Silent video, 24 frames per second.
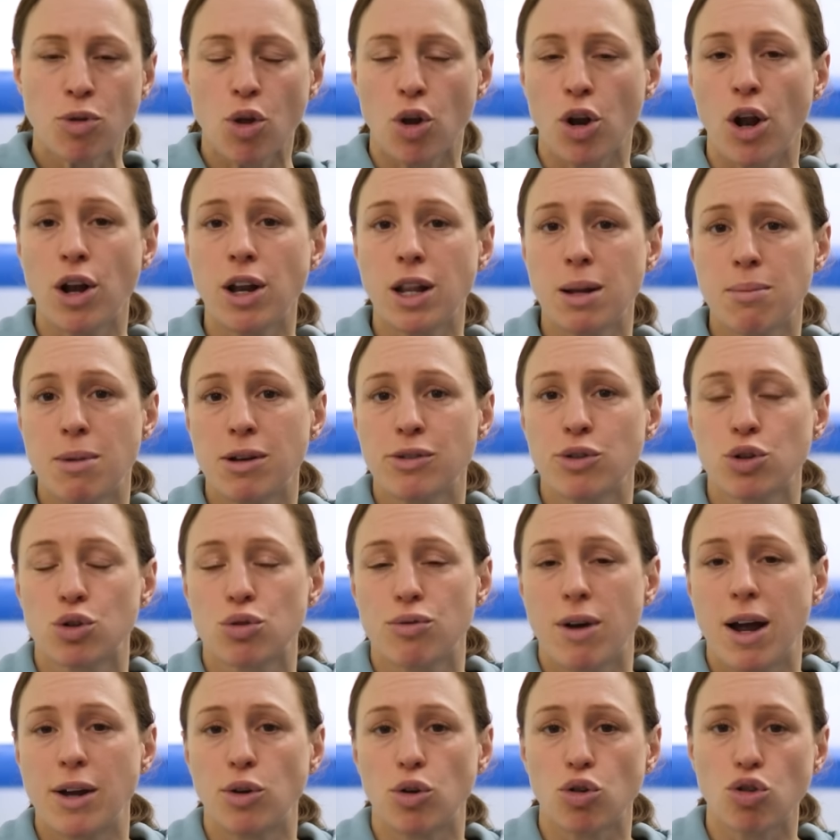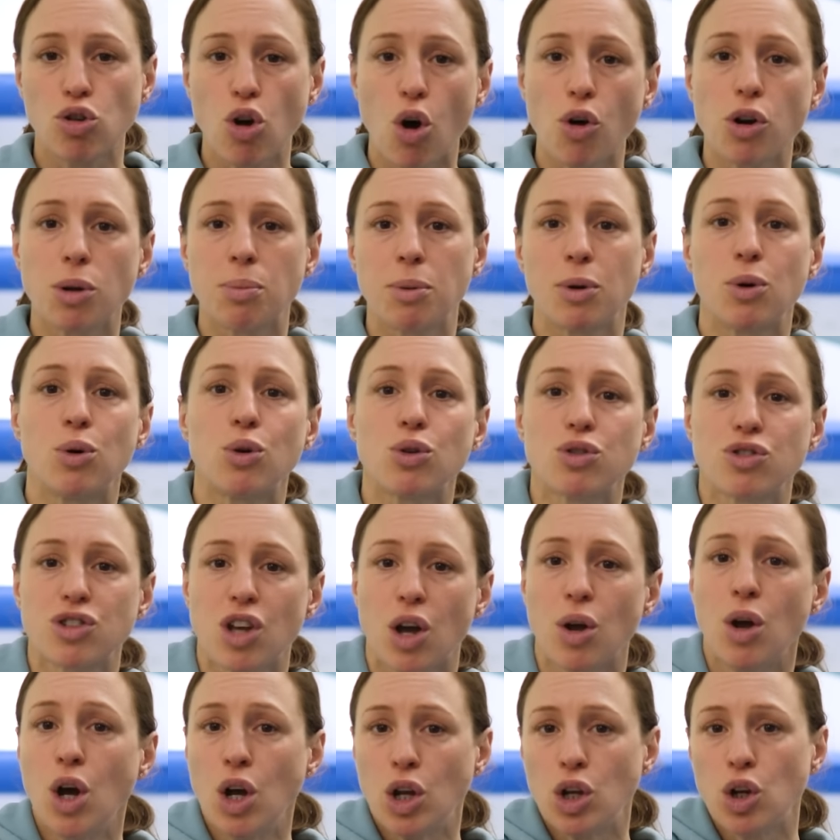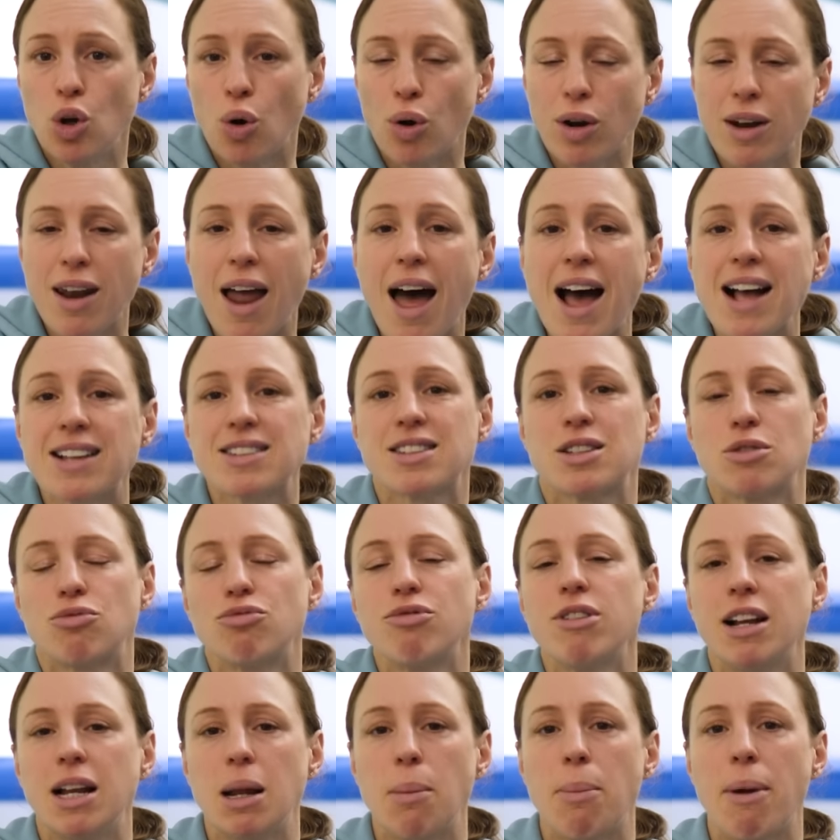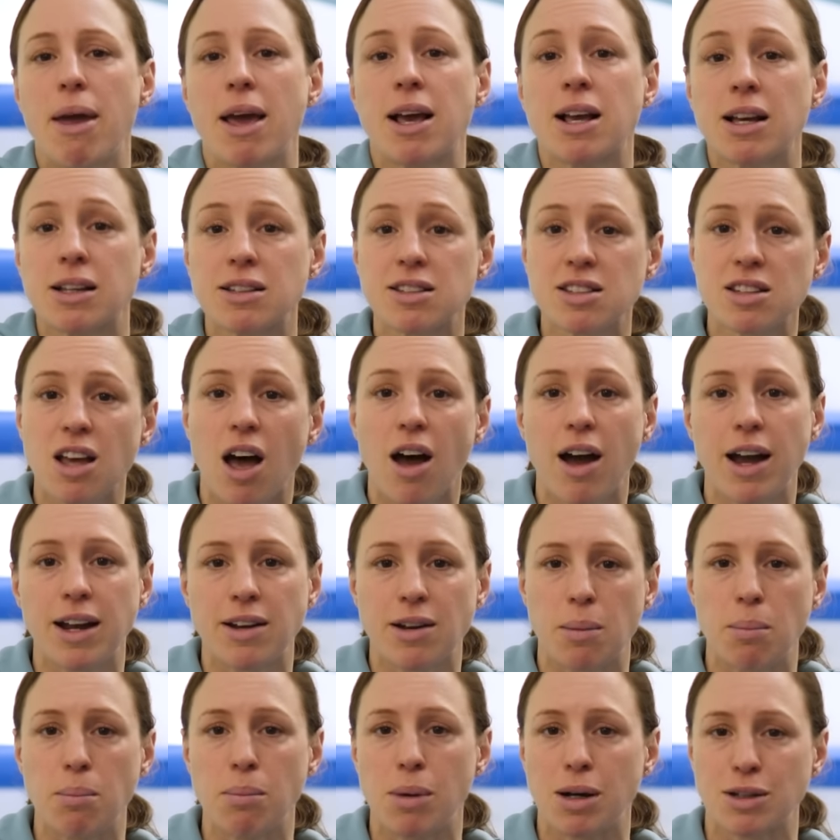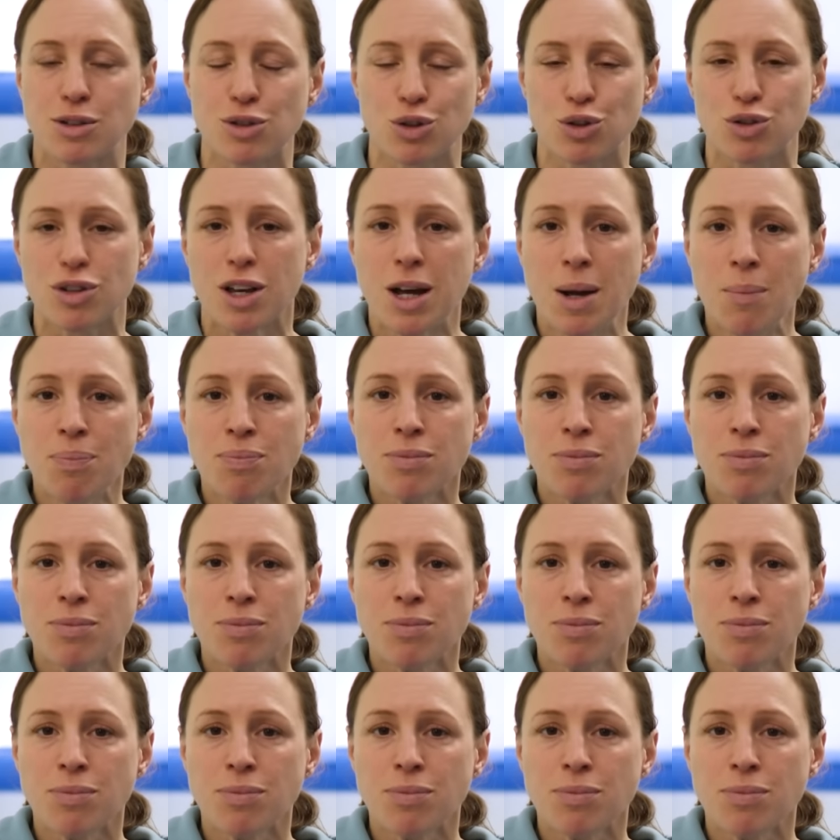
not only the muscles around your shoulder, but also your lats, the really big side muscles.